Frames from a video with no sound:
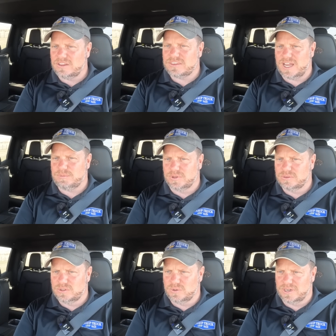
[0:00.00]
out the top
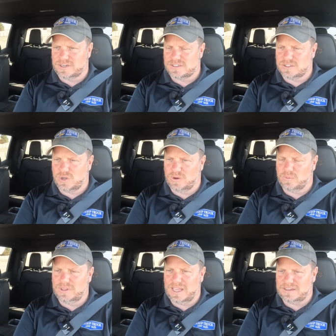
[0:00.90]
two gears in towing,
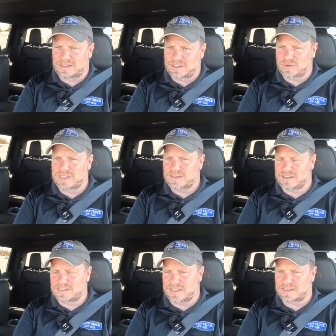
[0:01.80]
wouldn't let you get
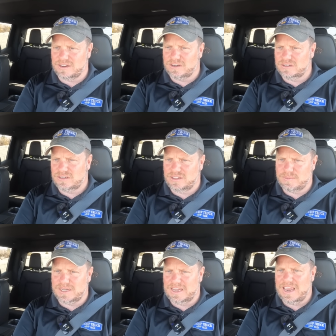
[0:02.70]
into 10th gear,
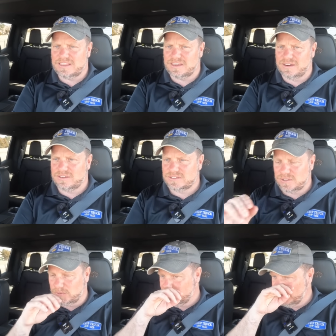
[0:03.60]
limited 8th gear.
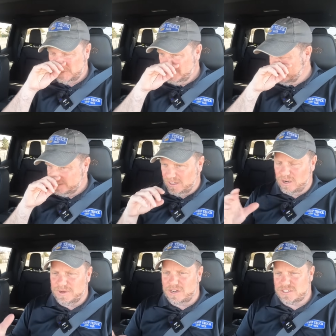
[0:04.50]
So the
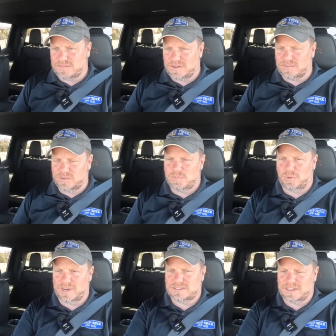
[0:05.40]
automakers have different
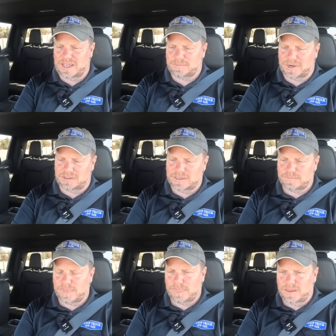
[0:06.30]
viewpoints on that, apparently.
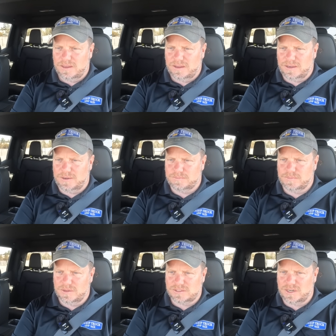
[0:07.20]

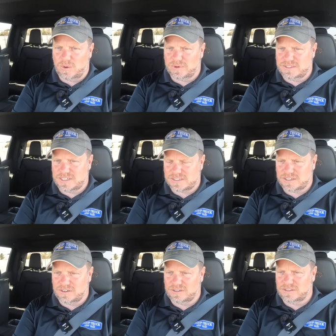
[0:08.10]
So now we're in 6th
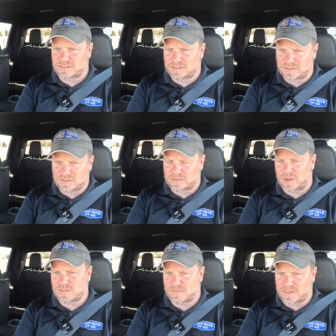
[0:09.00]
gear,
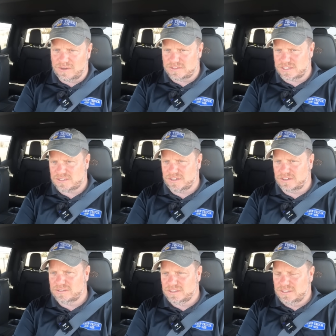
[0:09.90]
downshifted down to 6th
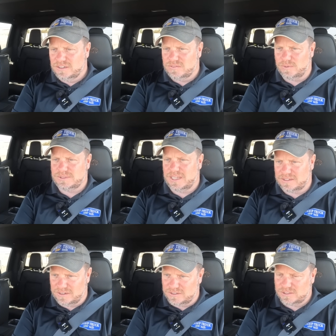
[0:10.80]
gear from
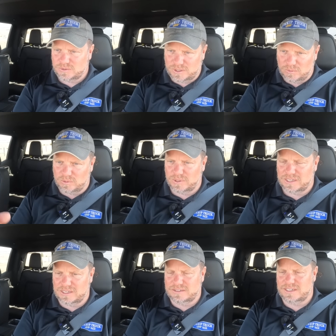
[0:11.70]
10th gear, so now we're really
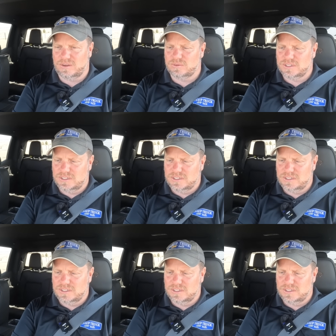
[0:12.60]
getting down.